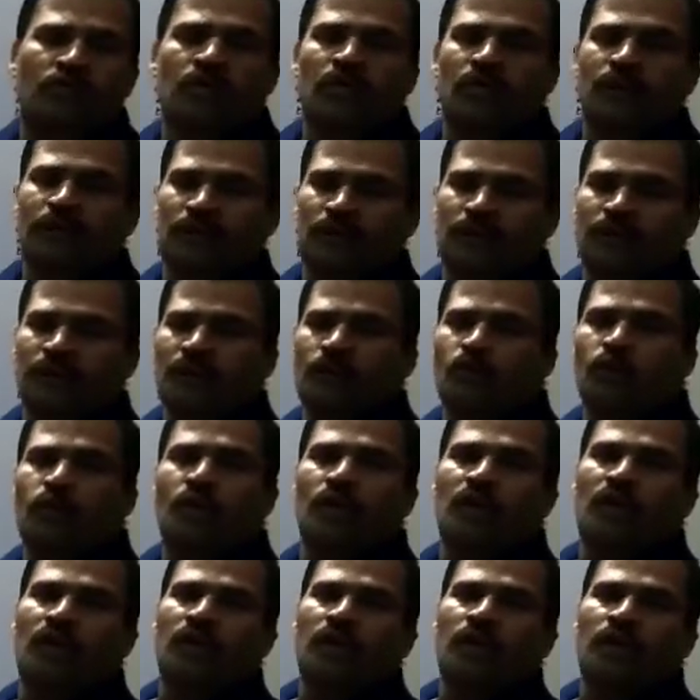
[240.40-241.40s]
in the
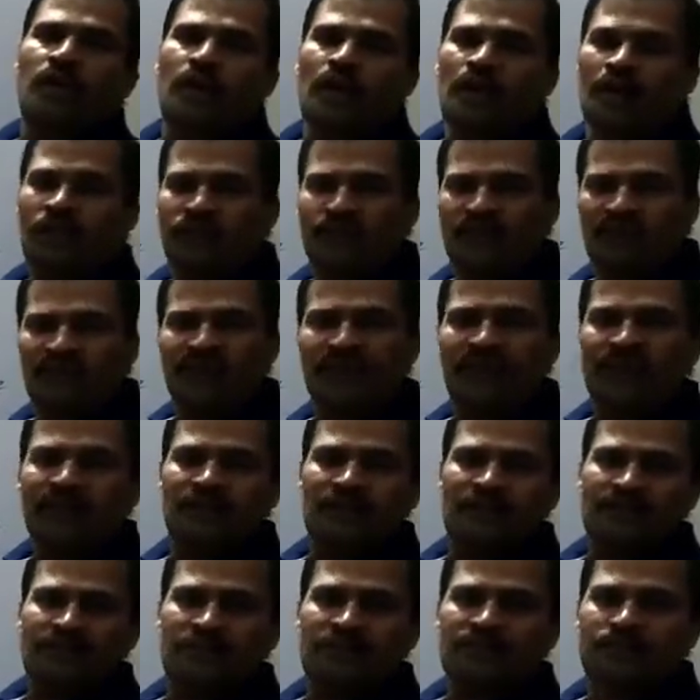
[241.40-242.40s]
world after
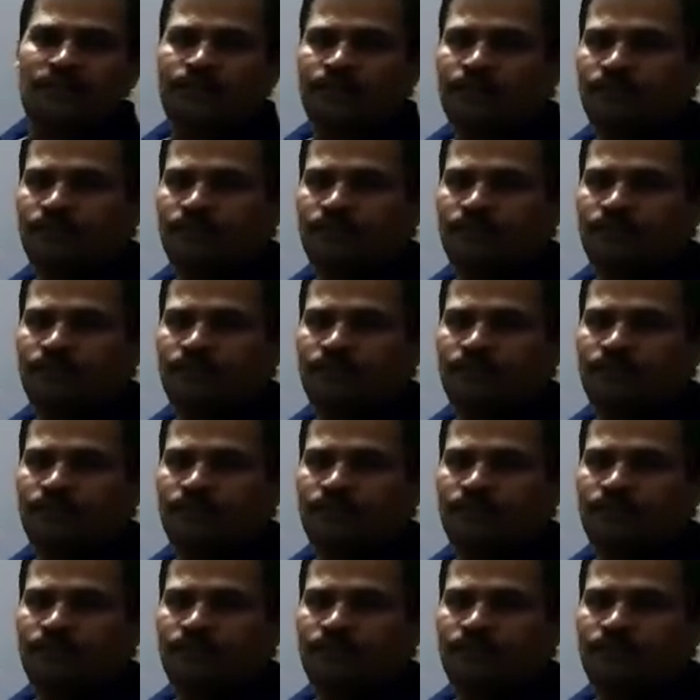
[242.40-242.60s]
English.